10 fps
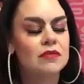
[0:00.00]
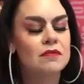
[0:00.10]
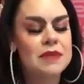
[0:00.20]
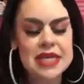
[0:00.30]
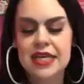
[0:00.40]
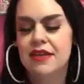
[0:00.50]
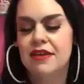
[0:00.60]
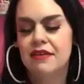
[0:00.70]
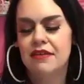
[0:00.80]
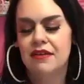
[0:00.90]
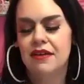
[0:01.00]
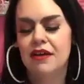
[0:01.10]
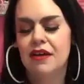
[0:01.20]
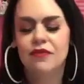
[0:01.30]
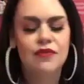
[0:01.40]
being
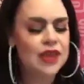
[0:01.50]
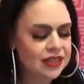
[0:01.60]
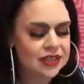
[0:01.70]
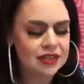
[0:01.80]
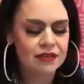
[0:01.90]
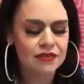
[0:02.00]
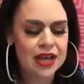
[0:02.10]
effective